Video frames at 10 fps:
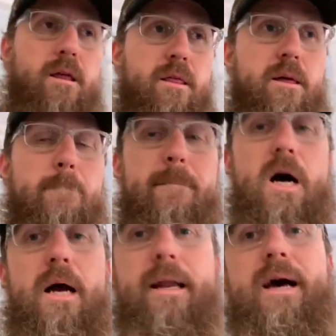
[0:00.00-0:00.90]
the
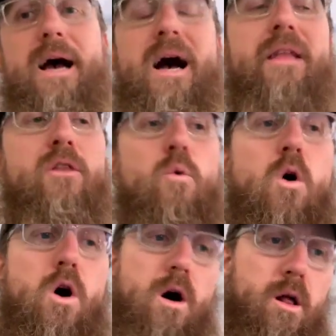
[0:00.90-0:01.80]
mud on the
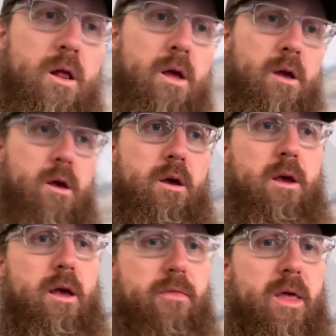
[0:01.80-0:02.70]
wall
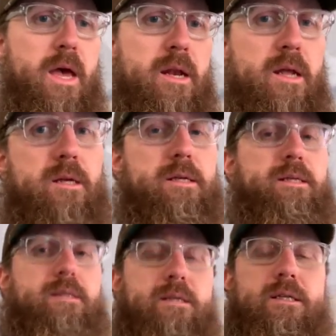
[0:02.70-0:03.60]
and then
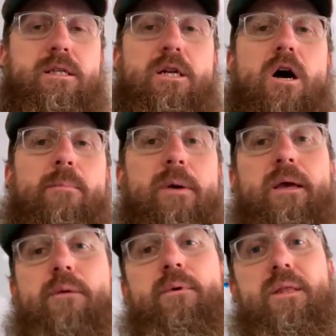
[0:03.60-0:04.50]
stomping
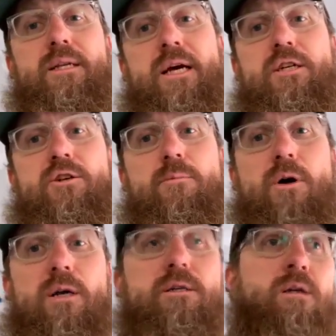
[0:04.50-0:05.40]
it with the texture
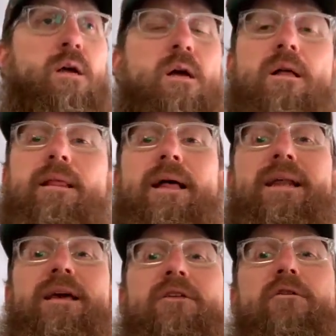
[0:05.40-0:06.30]
brush,
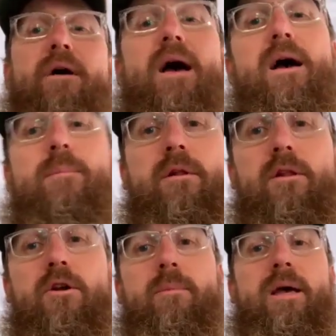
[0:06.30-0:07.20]
letting it dry up a
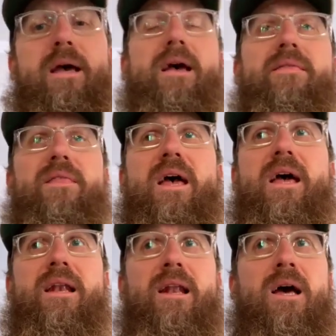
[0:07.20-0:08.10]
little bit, and
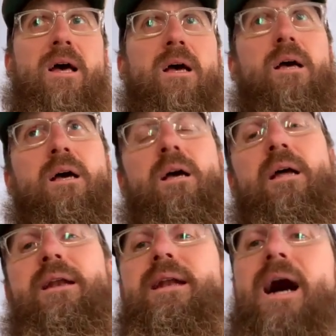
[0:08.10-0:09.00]
then
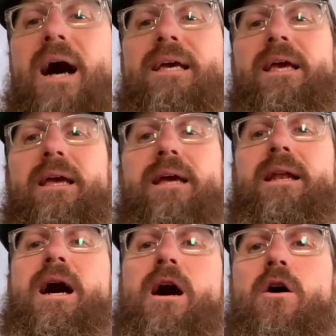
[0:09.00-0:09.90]
knocking it
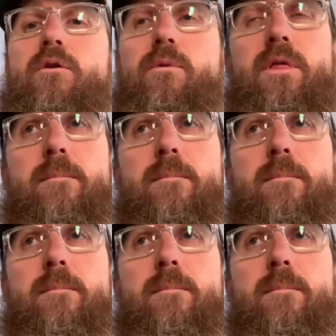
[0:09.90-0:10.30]
down with a